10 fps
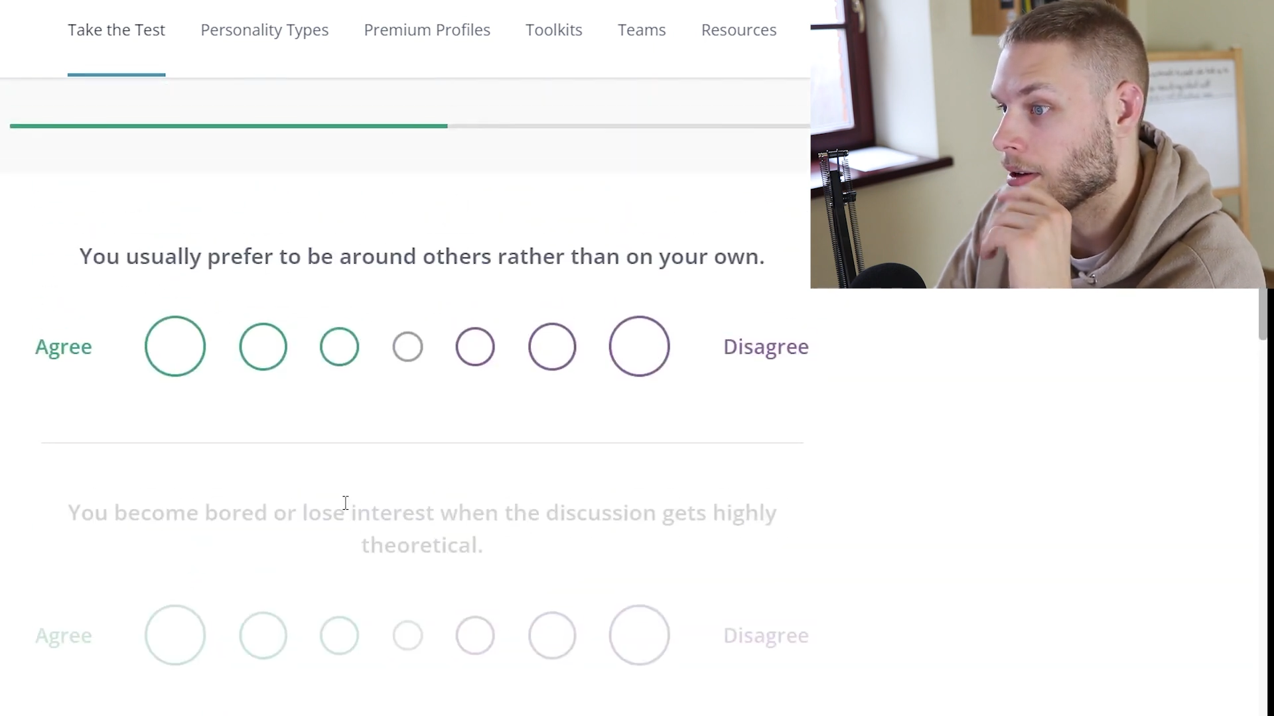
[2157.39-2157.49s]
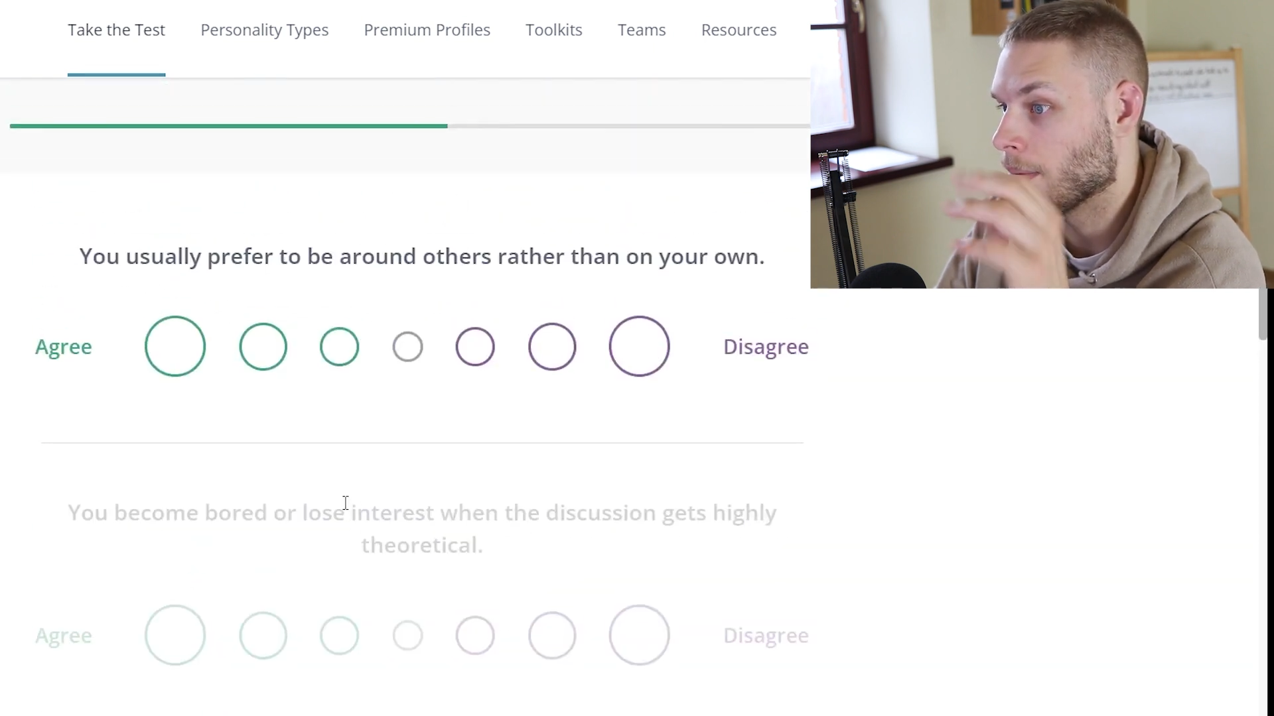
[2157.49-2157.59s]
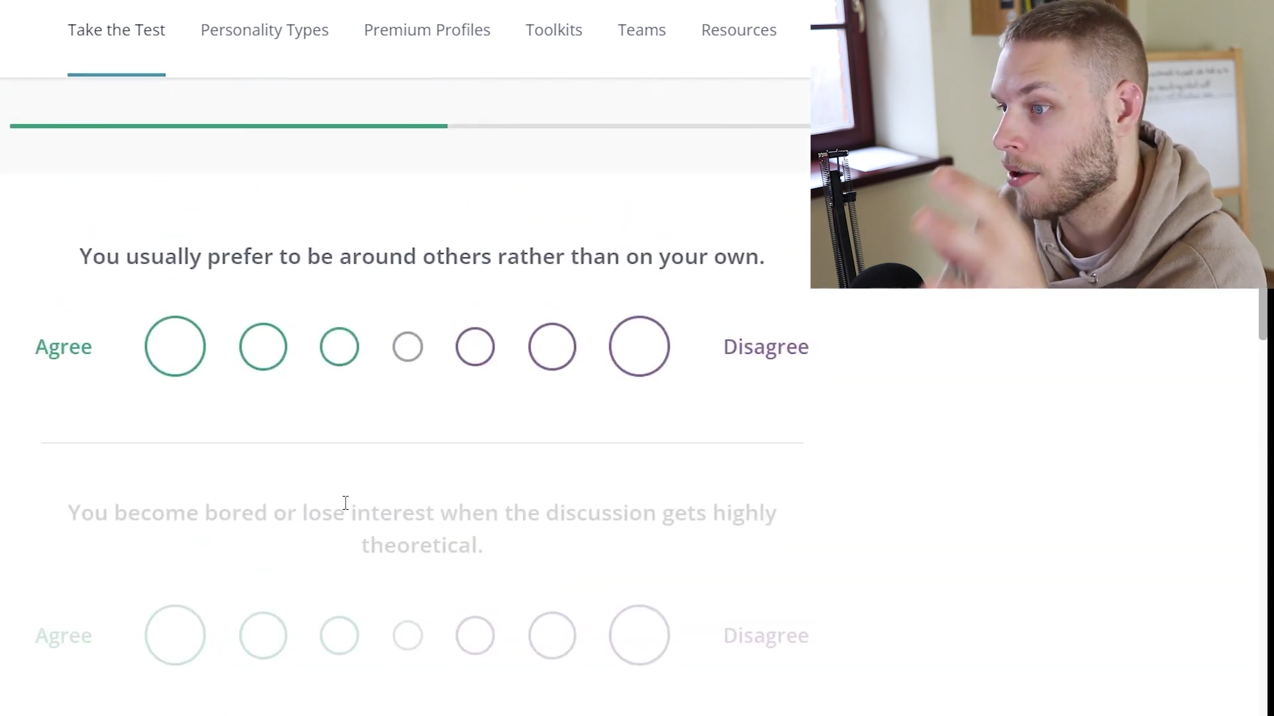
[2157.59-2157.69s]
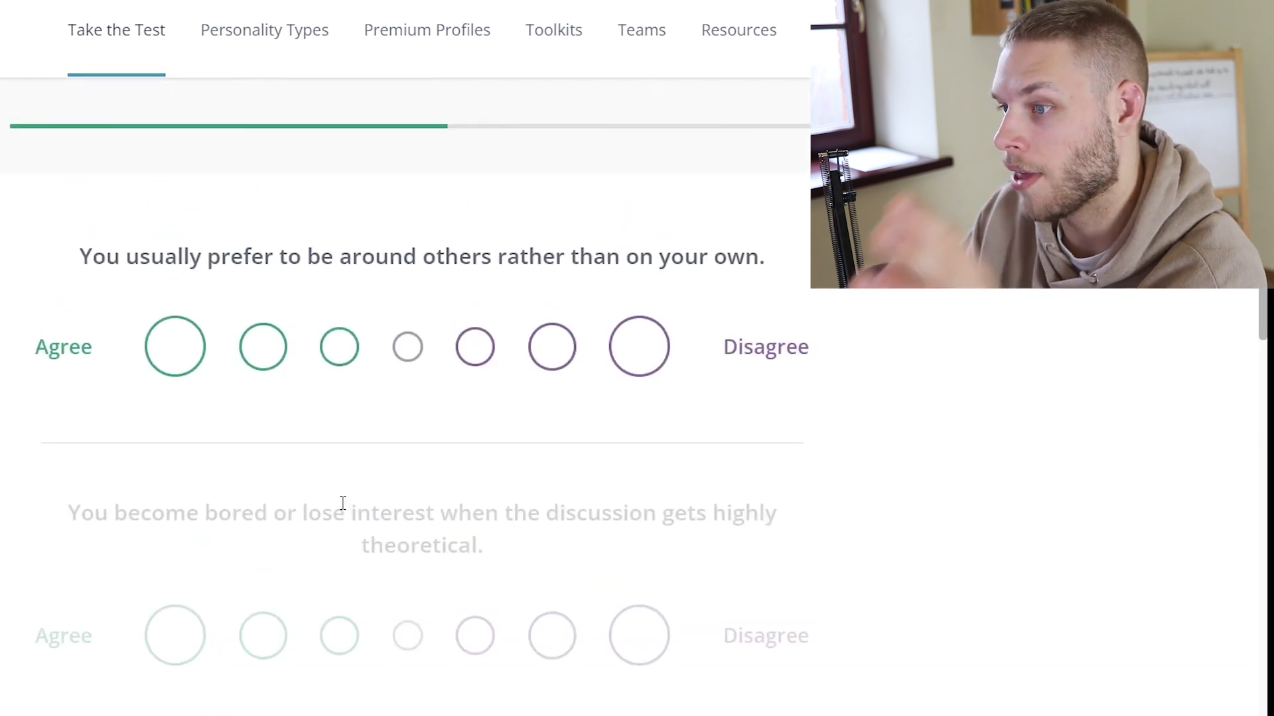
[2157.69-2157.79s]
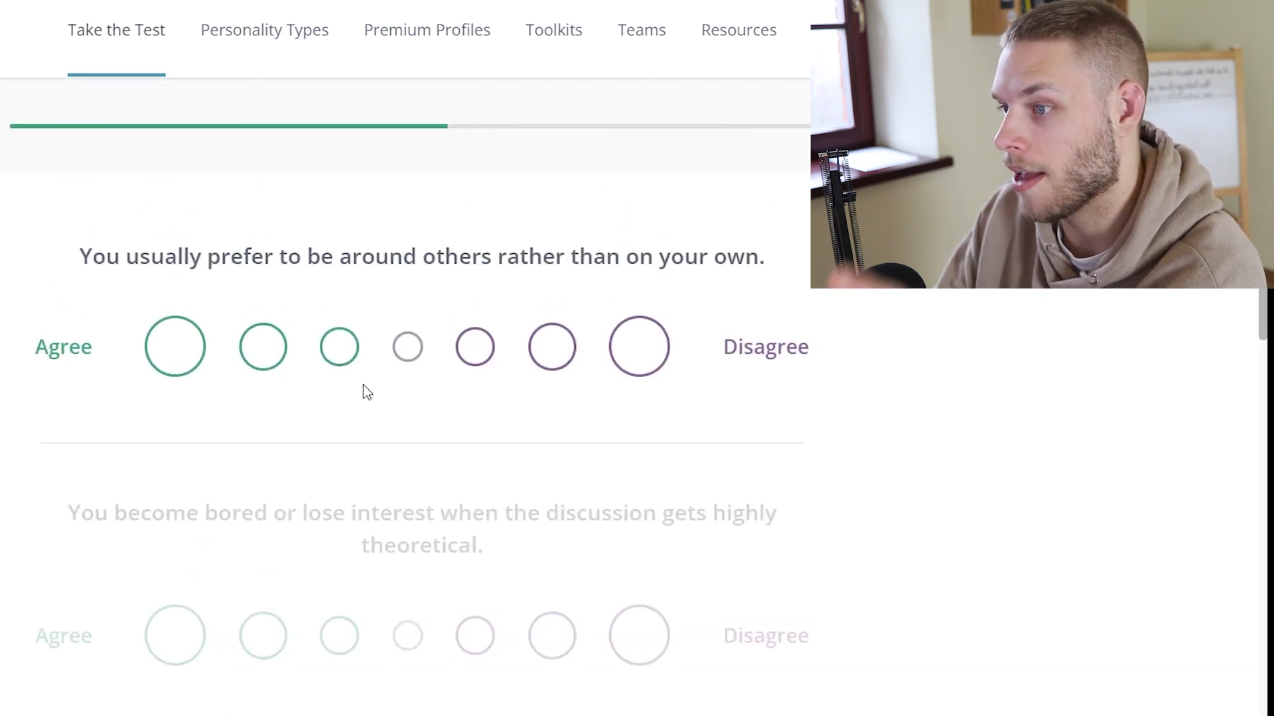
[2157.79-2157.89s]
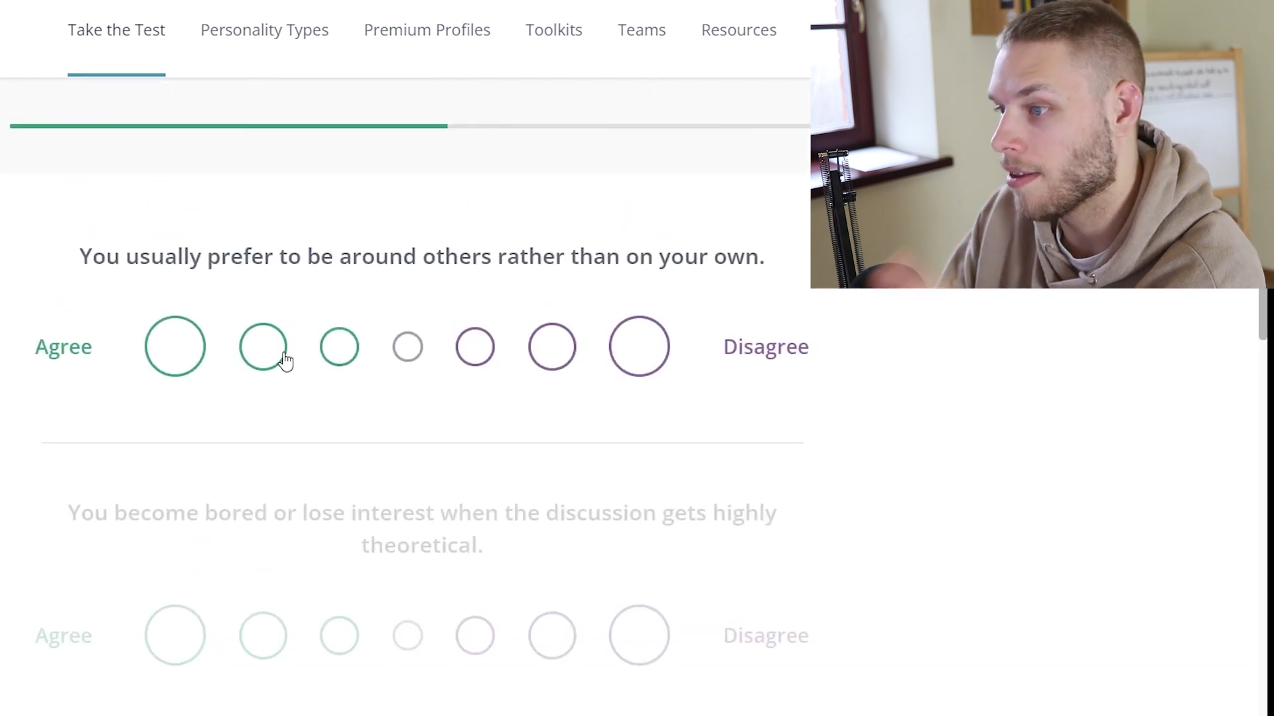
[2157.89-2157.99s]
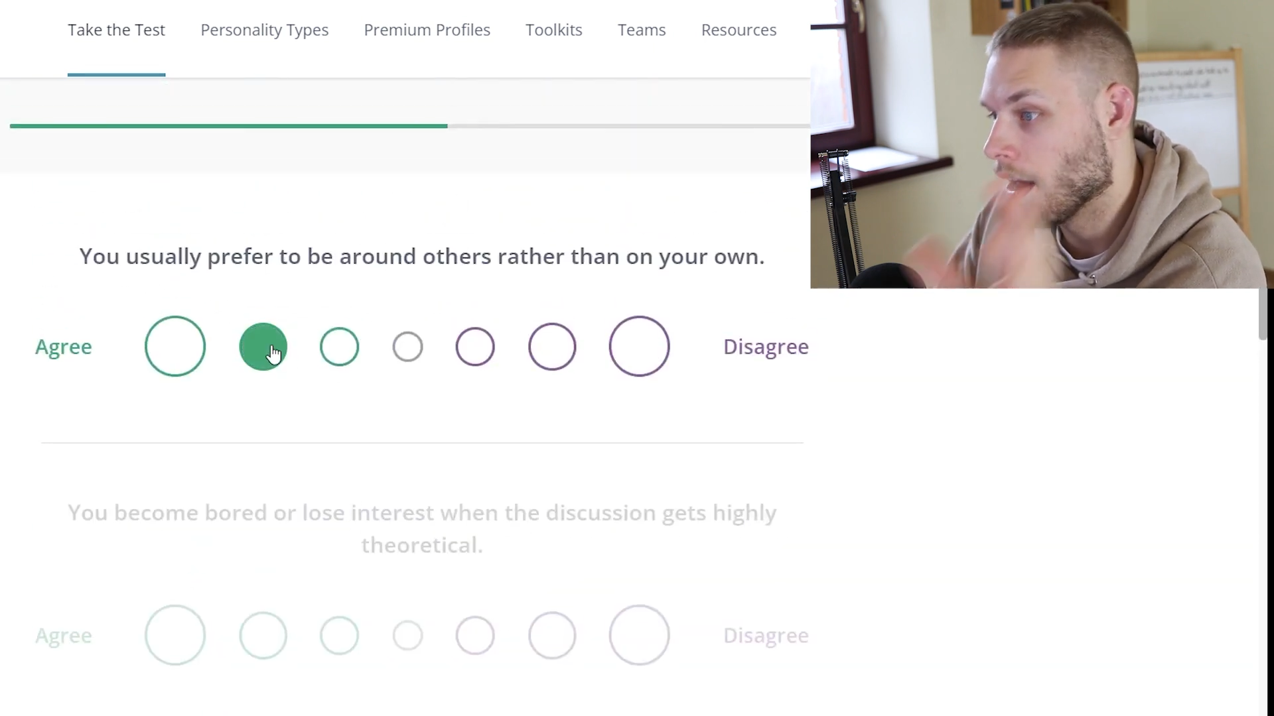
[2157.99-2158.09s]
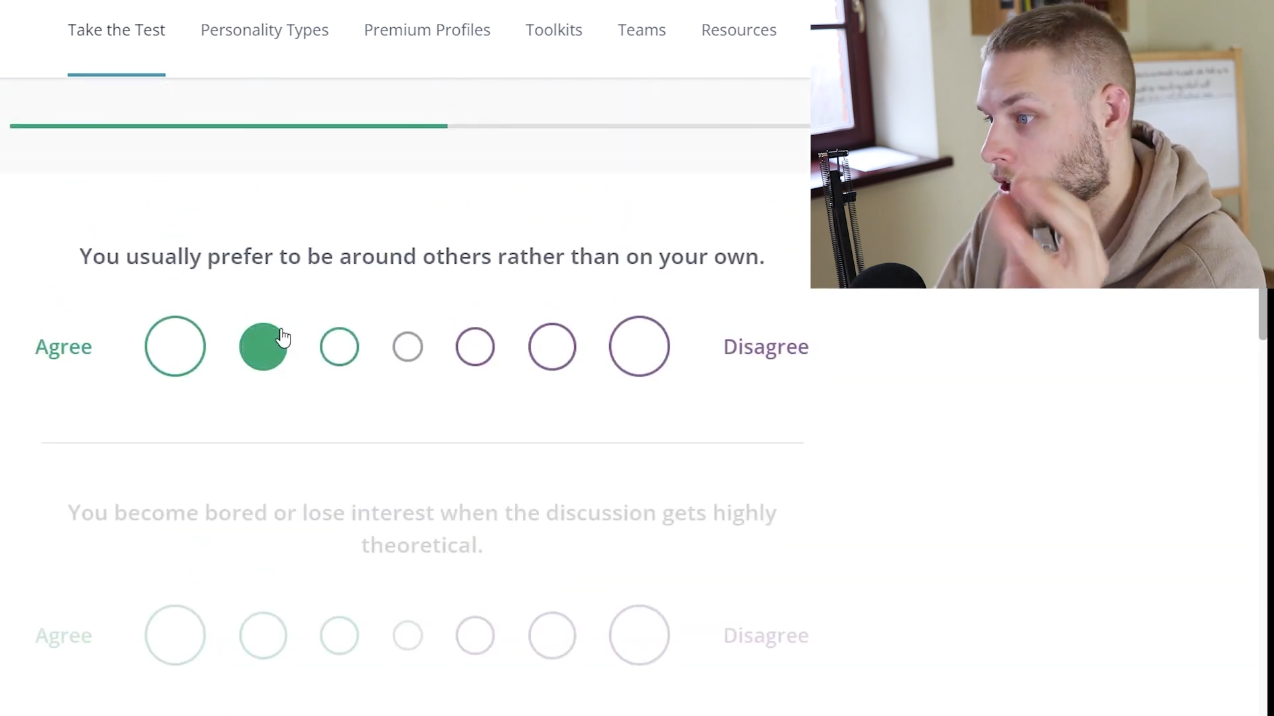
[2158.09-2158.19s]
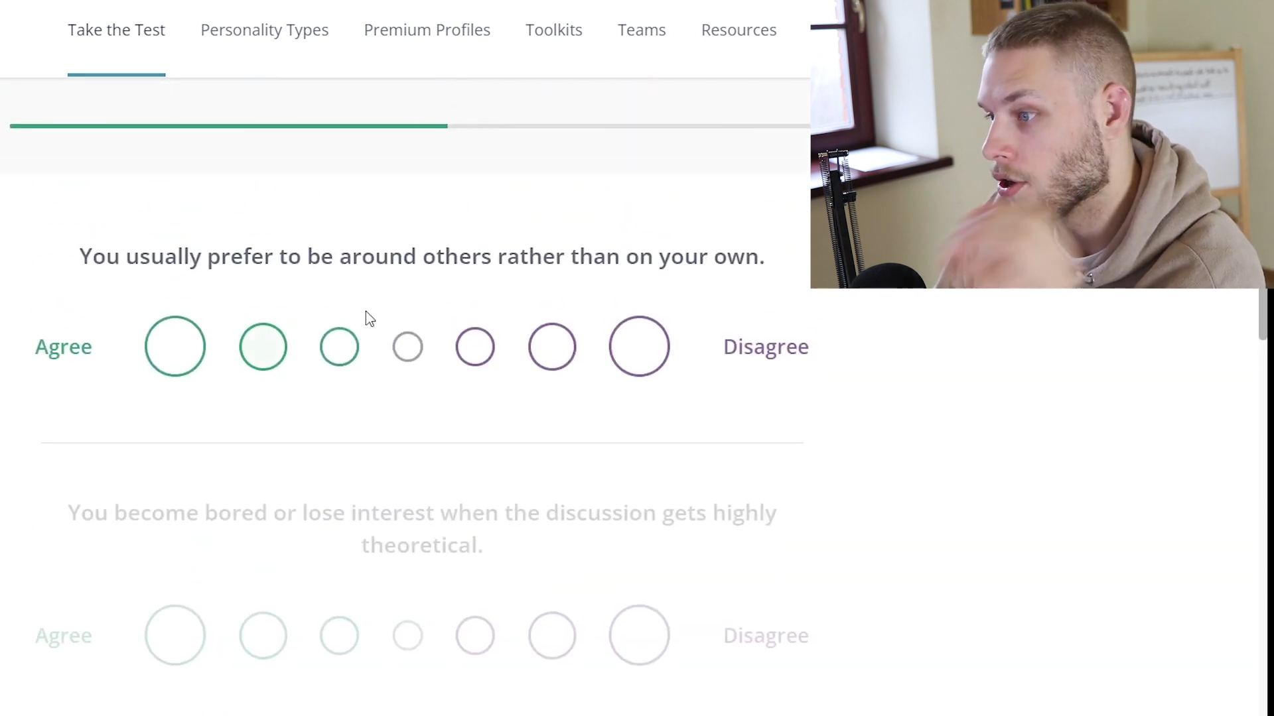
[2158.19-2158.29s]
about that.